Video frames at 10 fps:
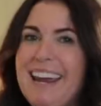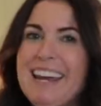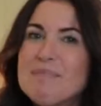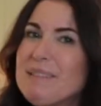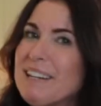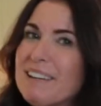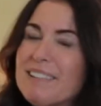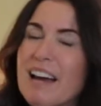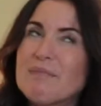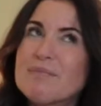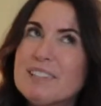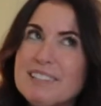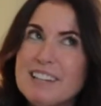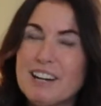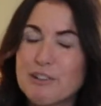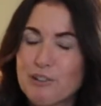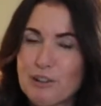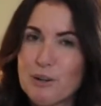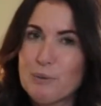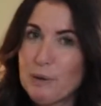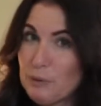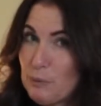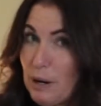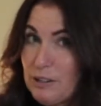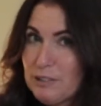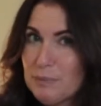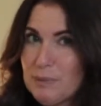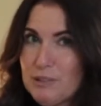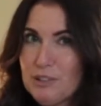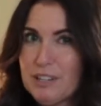and because I'm really not sure what the water temperature